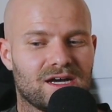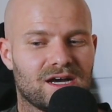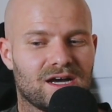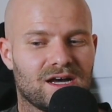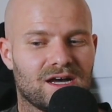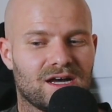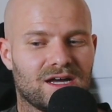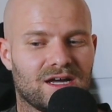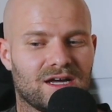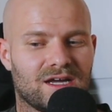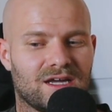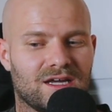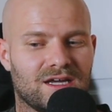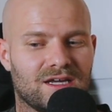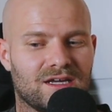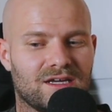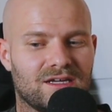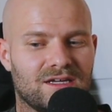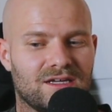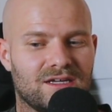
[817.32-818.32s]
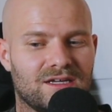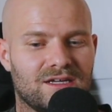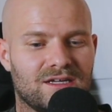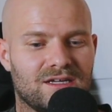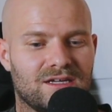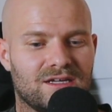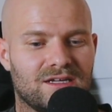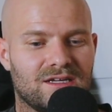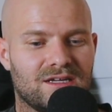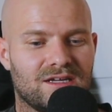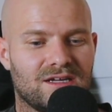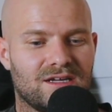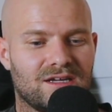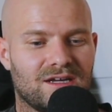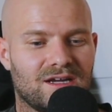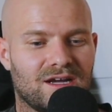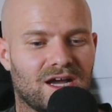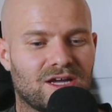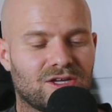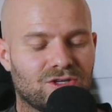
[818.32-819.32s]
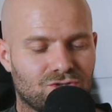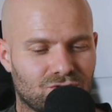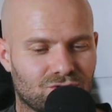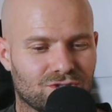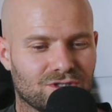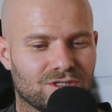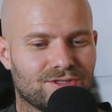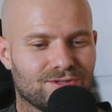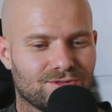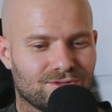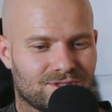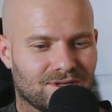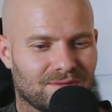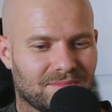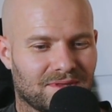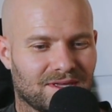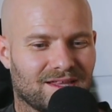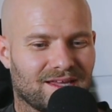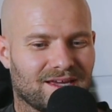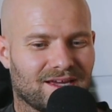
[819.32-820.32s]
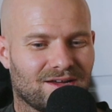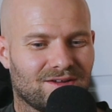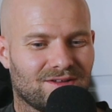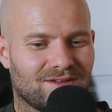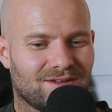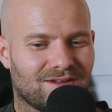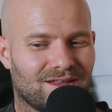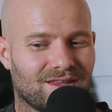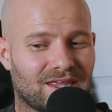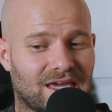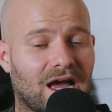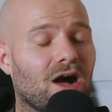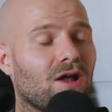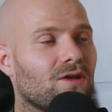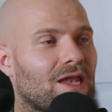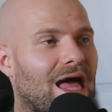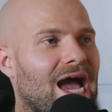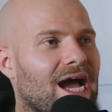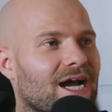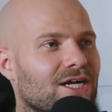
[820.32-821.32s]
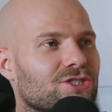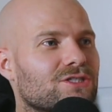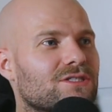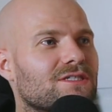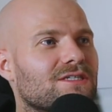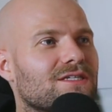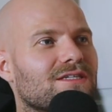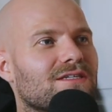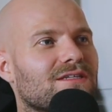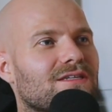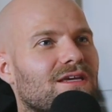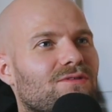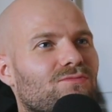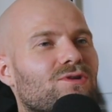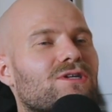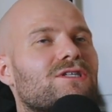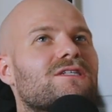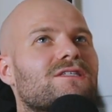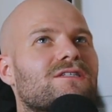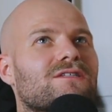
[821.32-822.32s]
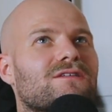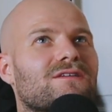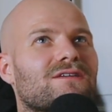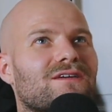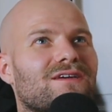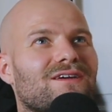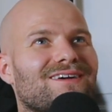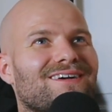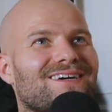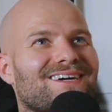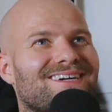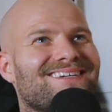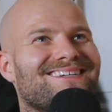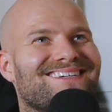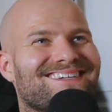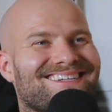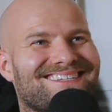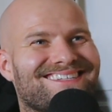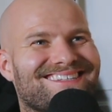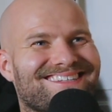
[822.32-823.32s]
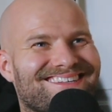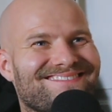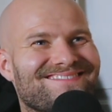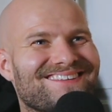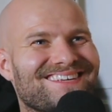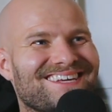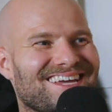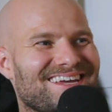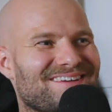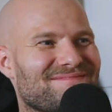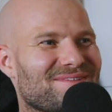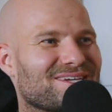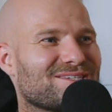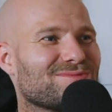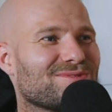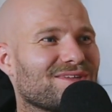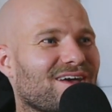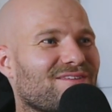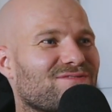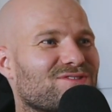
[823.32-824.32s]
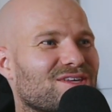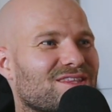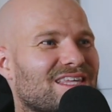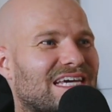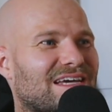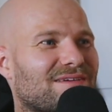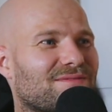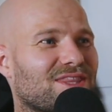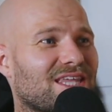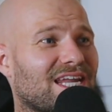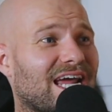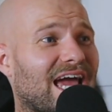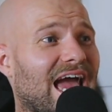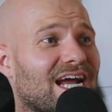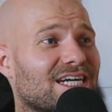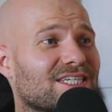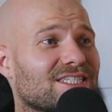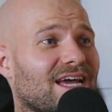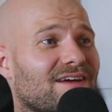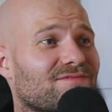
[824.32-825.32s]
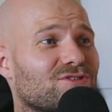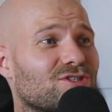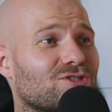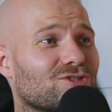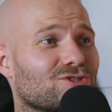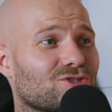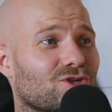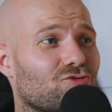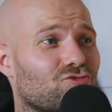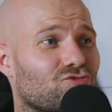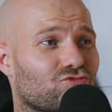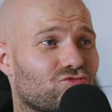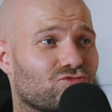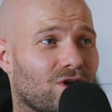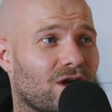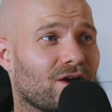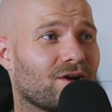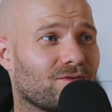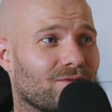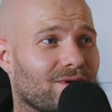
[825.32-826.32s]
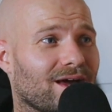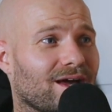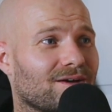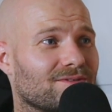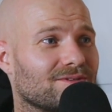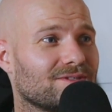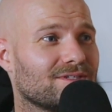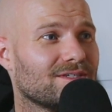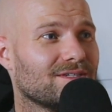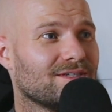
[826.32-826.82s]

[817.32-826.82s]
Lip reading: I usually do something like I'll actually, which is it makes me laugh to think about that I actually have to just go run around.